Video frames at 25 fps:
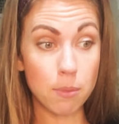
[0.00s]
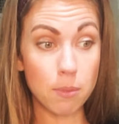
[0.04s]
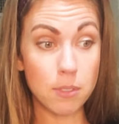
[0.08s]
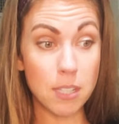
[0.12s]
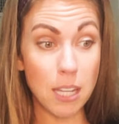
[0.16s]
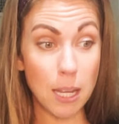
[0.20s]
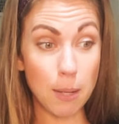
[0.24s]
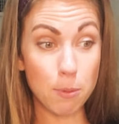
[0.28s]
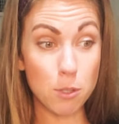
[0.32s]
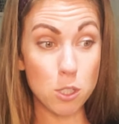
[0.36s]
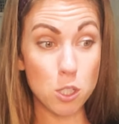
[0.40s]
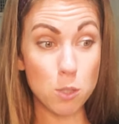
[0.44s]

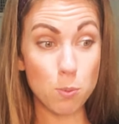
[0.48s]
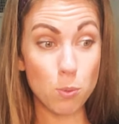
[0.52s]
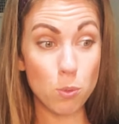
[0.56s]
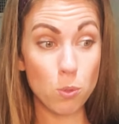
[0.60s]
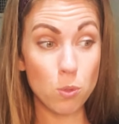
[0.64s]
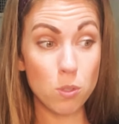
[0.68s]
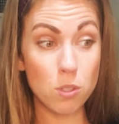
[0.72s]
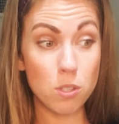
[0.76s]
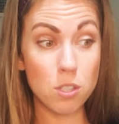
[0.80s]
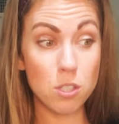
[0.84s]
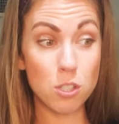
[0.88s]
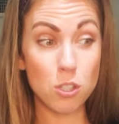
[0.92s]

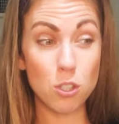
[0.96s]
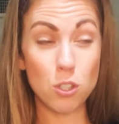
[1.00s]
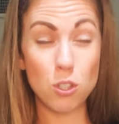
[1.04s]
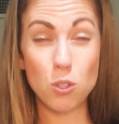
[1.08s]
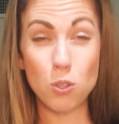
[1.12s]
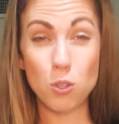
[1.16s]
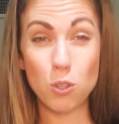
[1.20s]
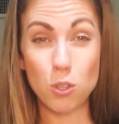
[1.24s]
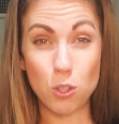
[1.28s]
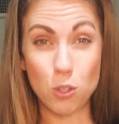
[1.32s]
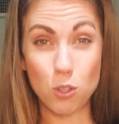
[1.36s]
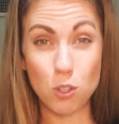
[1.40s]
tablespoons
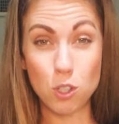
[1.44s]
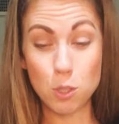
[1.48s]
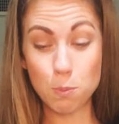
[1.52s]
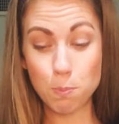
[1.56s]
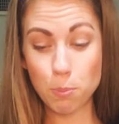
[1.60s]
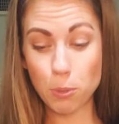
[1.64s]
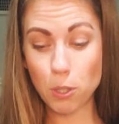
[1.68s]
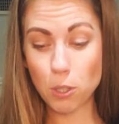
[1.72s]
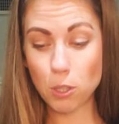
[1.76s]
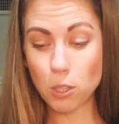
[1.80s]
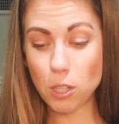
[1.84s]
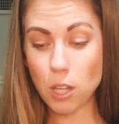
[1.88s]
you use
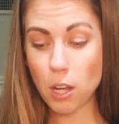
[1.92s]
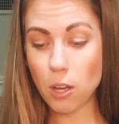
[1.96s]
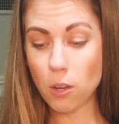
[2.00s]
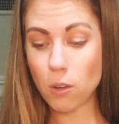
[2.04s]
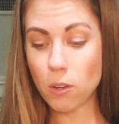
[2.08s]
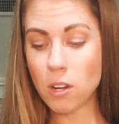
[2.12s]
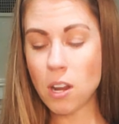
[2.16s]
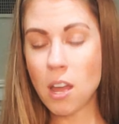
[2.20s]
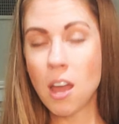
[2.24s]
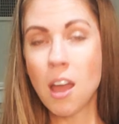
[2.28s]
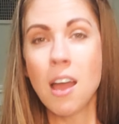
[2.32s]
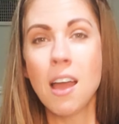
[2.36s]
per
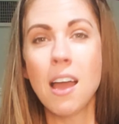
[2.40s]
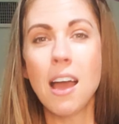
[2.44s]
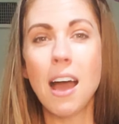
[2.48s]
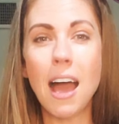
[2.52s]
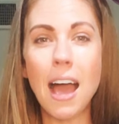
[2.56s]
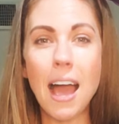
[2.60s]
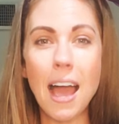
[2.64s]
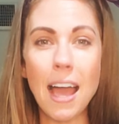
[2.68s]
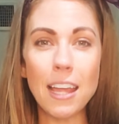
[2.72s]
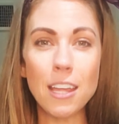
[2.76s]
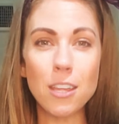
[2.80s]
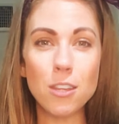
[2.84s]
load.
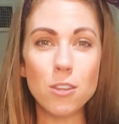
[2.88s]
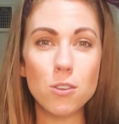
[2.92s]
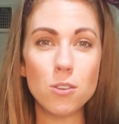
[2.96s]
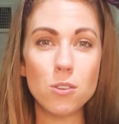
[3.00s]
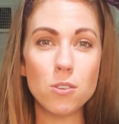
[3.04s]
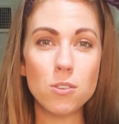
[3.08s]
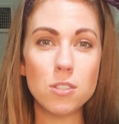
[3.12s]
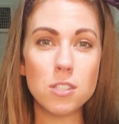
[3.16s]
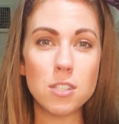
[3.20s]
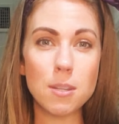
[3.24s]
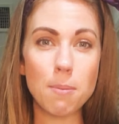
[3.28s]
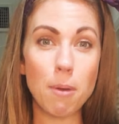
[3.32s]
I
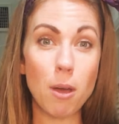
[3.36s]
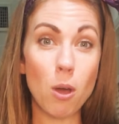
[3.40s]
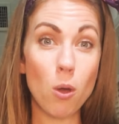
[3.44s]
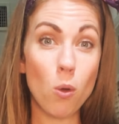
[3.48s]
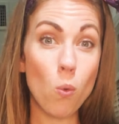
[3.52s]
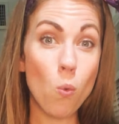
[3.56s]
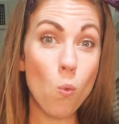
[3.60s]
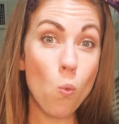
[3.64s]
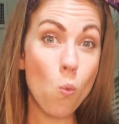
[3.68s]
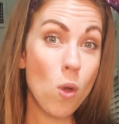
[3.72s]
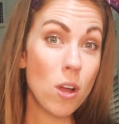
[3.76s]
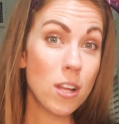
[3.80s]
use
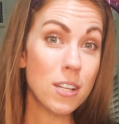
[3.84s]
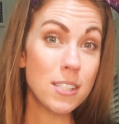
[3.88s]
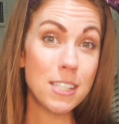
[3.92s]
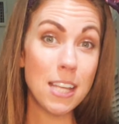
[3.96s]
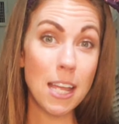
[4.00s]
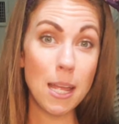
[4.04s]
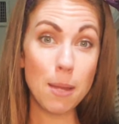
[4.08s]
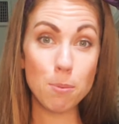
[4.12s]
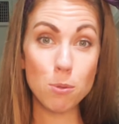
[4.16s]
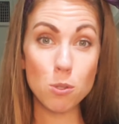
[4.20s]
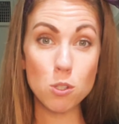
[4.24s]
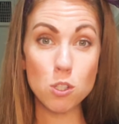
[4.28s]
about 1
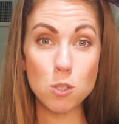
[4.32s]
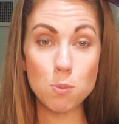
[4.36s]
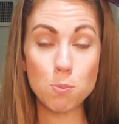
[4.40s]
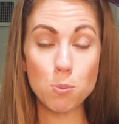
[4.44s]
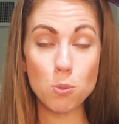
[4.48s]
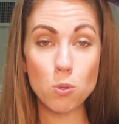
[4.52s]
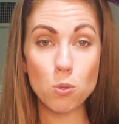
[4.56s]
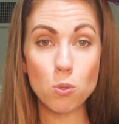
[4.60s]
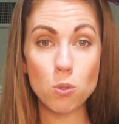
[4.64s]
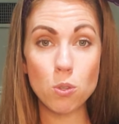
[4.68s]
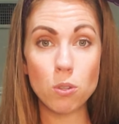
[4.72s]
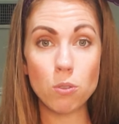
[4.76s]

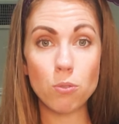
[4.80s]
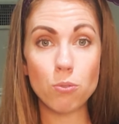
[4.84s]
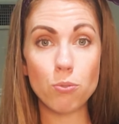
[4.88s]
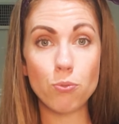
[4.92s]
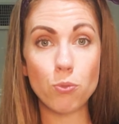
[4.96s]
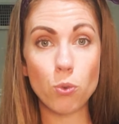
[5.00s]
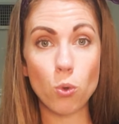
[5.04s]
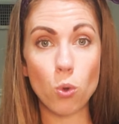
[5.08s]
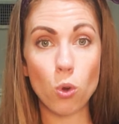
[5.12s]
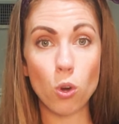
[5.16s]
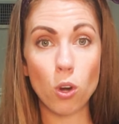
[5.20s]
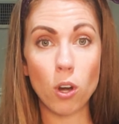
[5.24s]
tablespoon
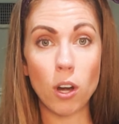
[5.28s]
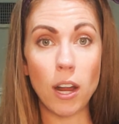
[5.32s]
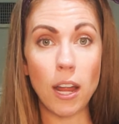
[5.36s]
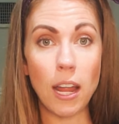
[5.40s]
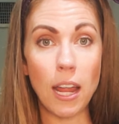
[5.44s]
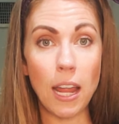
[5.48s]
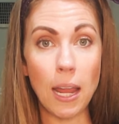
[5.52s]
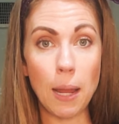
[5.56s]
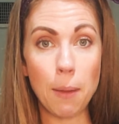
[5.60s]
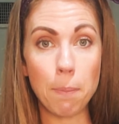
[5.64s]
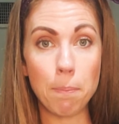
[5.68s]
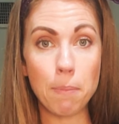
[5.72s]
for
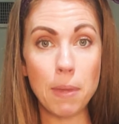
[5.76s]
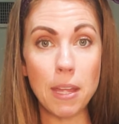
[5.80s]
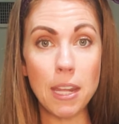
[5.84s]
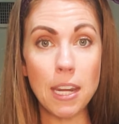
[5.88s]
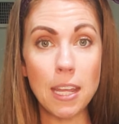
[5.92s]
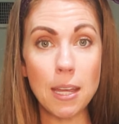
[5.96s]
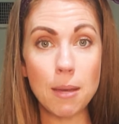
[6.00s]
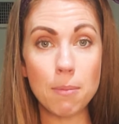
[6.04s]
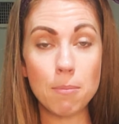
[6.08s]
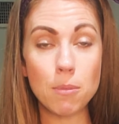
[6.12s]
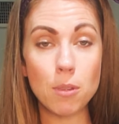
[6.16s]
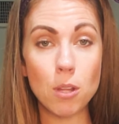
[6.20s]
a
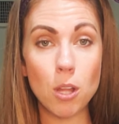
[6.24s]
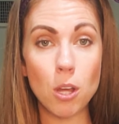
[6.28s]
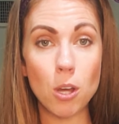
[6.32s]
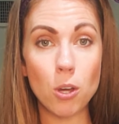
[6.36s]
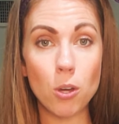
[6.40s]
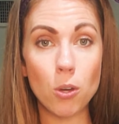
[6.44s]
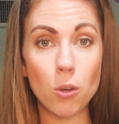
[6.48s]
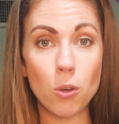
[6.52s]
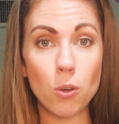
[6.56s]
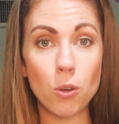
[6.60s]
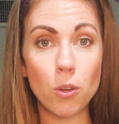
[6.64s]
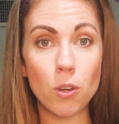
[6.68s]
medium
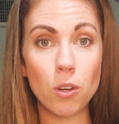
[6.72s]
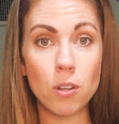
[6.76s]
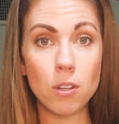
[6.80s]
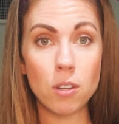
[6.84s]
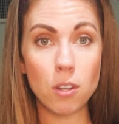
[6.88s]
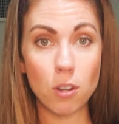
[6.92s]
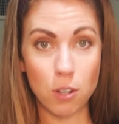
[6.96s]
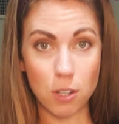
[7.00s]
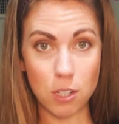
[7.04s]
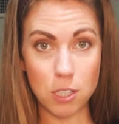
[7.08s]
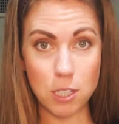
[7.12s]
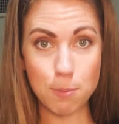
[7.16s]
load
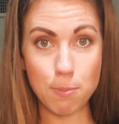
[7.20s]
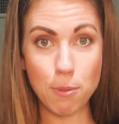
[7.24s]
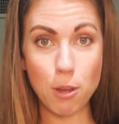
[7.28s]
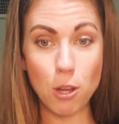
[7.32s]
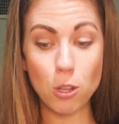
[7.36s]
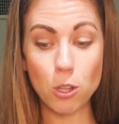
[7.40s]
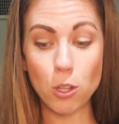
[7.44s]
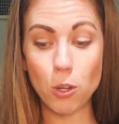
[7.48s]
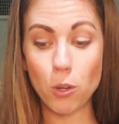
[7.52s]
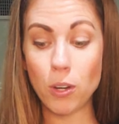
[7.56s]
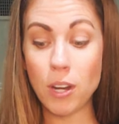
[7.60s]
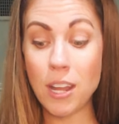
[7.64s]
or a
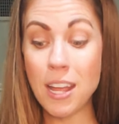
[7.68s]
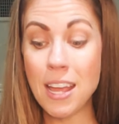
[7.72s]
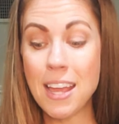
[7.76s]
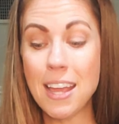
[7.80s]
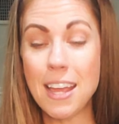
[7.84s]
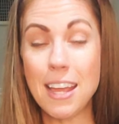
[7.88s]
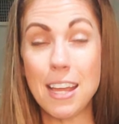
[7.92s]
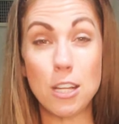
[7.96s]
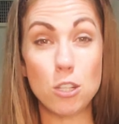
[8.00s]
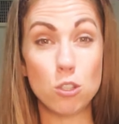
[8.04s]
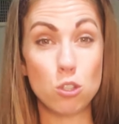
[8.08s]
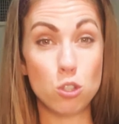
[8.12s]
small load
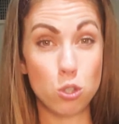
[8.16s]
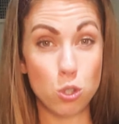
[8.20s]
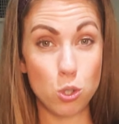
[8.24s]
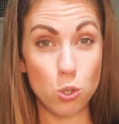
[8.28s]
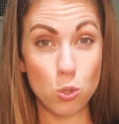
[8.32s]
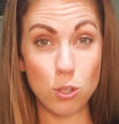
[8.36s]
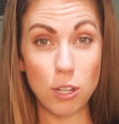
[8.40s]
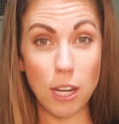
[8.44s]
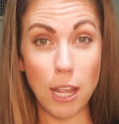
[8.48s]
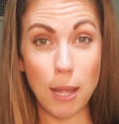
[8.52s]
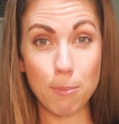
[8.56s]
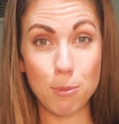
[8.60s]
and
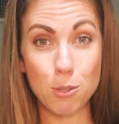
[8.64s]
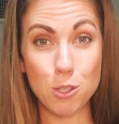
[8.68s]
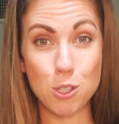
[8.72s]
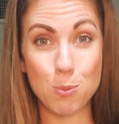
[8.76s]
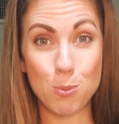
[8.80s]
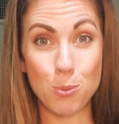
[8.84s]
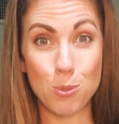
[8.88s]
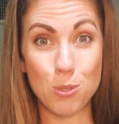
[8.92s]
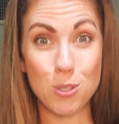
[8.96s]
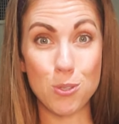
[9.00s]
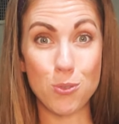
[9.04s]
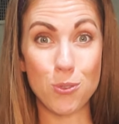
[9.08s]
2
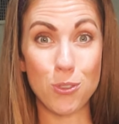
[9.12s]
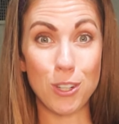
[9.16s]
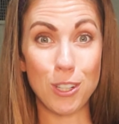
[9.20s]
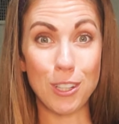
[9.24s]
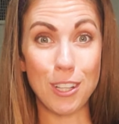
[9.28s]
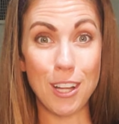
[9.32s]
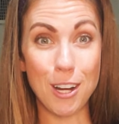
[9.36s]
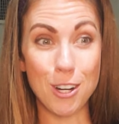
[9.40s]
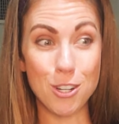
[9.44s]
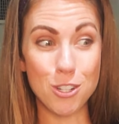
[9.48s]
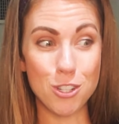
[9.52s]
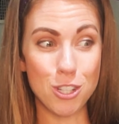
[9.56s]
tablespoons for a
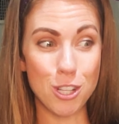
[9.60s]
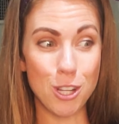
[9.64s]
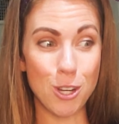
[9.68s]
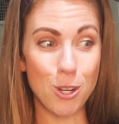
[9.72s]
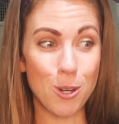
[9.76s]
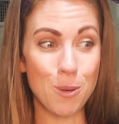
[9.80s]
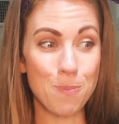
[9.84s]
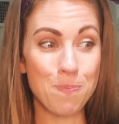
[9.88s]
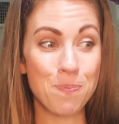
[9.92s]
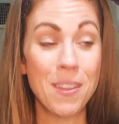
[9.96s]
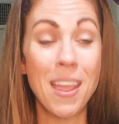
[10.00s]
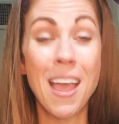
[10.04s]
large
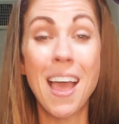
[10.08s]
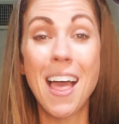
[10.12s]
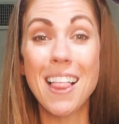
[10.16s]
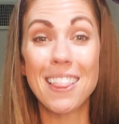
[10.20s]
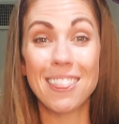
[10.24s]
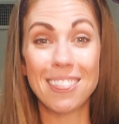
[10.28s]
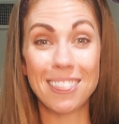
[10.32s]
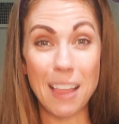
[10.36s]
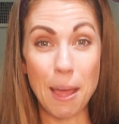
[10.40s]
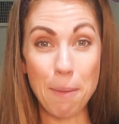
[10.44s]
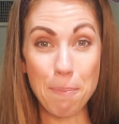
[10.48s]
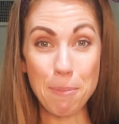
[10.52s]
load.
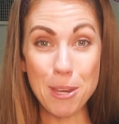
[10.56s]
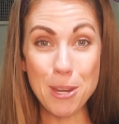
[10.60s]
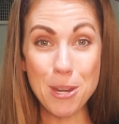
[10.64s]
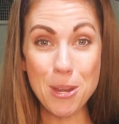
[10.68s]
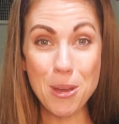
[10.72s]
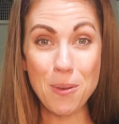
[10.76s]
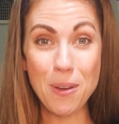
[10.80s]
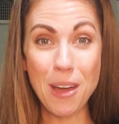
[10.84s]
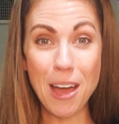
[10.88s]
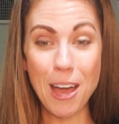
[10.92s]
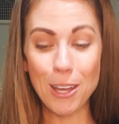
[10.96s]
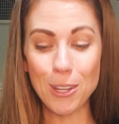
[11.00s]
Let me
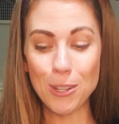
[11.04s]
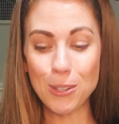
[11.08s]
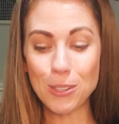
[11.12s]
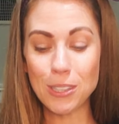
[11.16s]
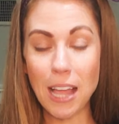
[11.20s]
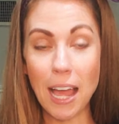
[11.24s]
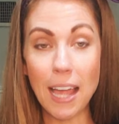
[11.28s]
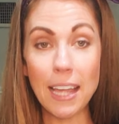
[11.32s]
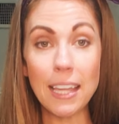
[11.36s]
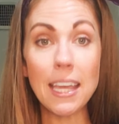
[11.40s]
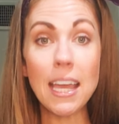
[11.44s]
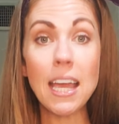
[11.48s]
know how you
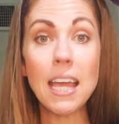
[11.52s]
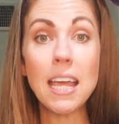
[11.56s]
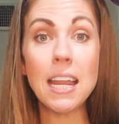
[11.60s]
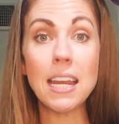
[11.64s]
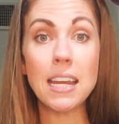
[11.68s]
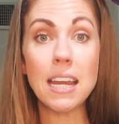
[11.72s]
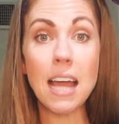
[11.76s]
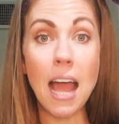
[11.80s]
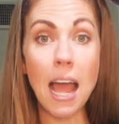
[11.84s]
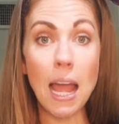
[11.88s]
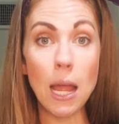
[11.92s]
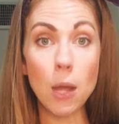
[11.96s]
like it,
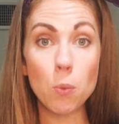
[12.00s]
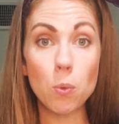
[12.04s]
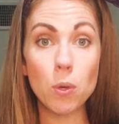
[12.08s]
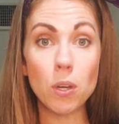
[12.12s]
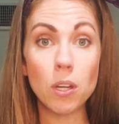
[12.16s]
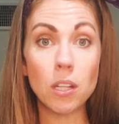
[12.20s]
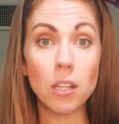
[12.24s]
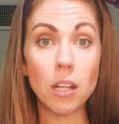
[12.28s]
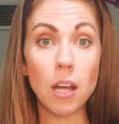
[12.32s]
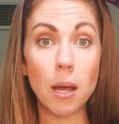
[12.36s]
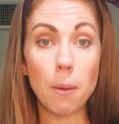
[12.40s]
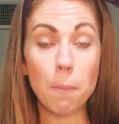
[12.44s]
and I
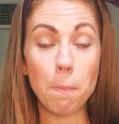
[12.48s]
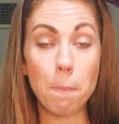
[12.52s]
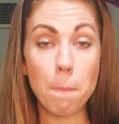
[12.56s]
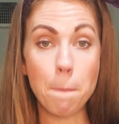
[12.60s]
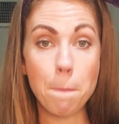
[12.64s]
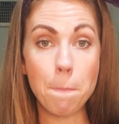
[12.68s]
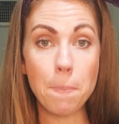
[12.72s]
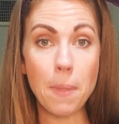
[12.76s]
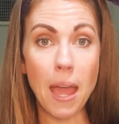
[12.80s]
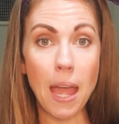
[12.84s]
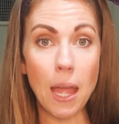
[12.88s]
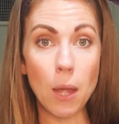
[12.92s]

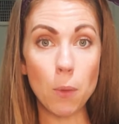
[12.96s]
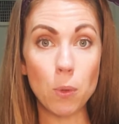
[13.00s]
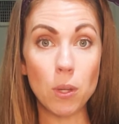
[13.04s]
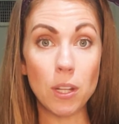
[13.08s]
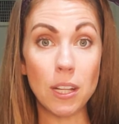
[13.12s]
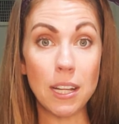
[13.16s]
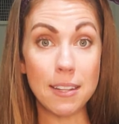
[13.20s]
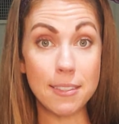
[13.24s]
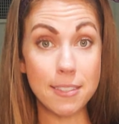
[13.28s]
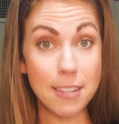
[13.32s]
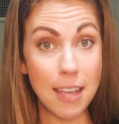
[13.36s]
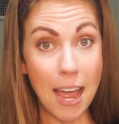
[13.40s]

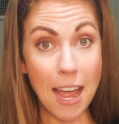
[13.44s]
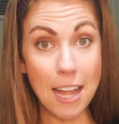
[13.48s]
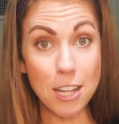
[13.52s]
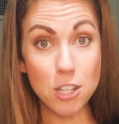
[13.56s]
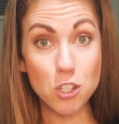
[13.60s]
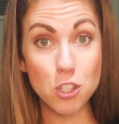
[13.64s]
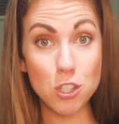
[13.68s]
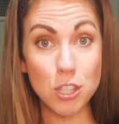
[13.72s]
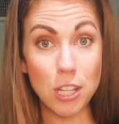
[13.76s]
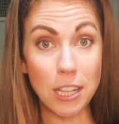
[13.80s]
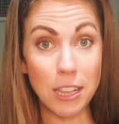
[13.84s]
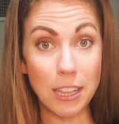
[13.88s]
will
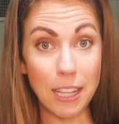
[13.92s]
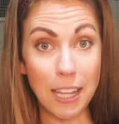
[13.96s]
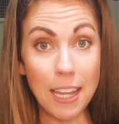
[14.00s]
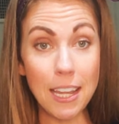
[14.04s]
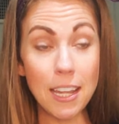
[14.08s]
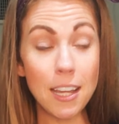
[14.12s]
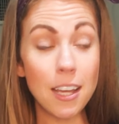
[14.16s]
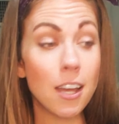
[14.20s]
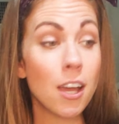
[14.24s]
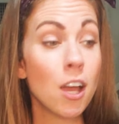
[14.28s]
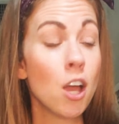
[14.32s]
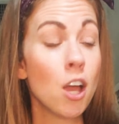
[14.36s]
attach the link